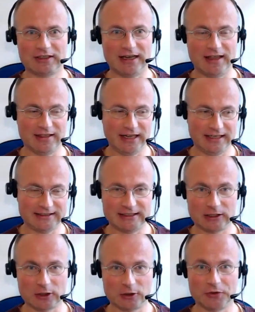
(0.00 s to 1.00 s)
and that
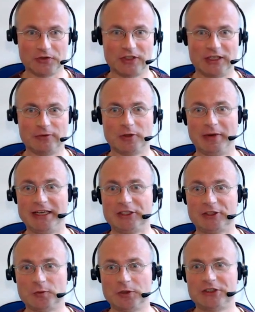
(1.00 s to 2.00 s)
includes
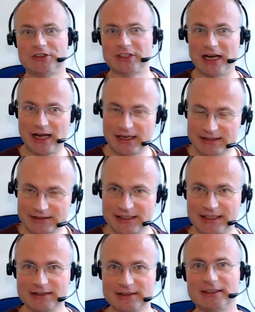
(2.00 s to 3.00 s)
information which is
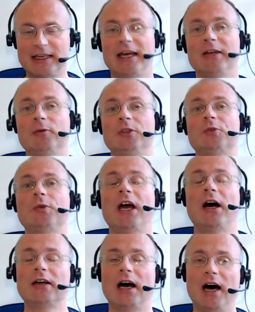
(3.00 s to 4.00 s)
unattended and which we
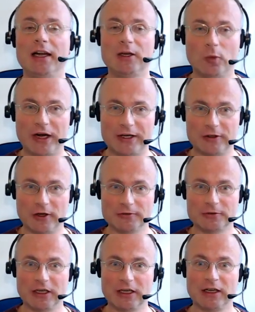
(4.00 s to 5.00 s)
are unaware
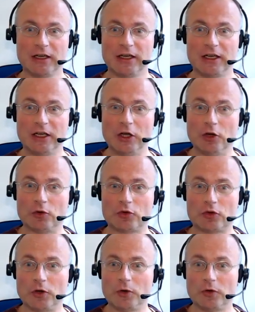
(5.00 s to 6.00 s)
of.
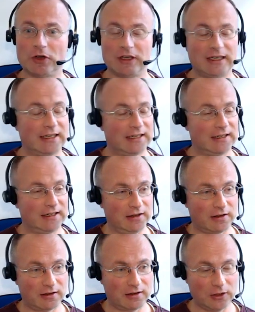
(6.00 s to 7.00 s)
So, in
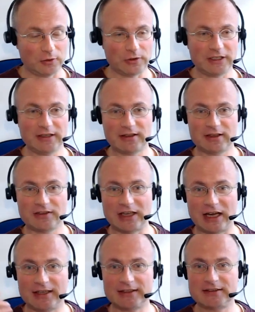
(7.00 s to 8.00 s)
theory, this
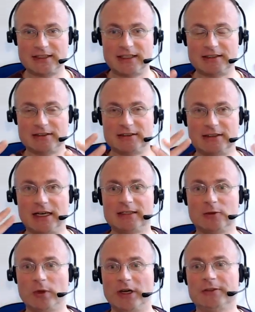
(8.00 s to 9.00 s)
unattended and
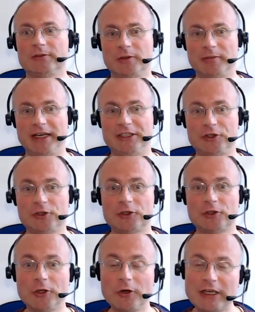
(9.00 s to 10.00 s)
unaware information
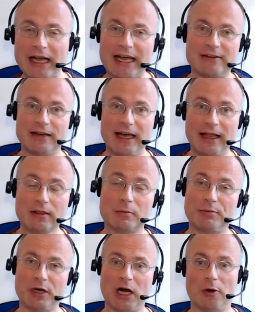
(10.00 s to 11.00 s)
should have had the
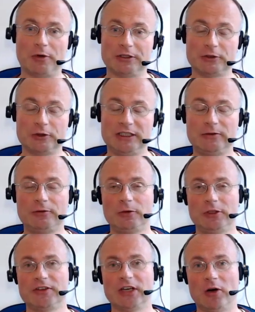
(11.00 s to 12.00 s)
power to
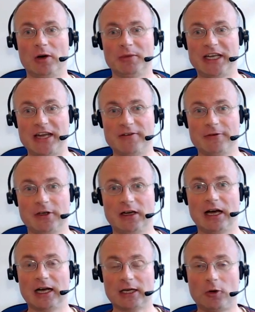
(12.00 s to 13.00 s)
influence our behavior,
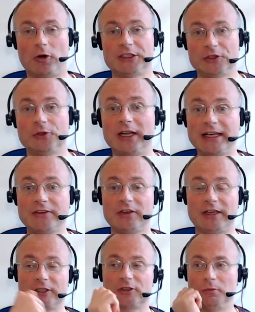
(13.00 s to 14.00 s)
according to late
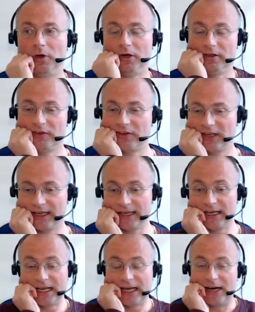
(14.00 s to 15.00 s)
selection models.
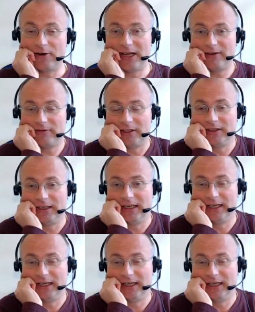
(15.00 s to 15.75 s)
However,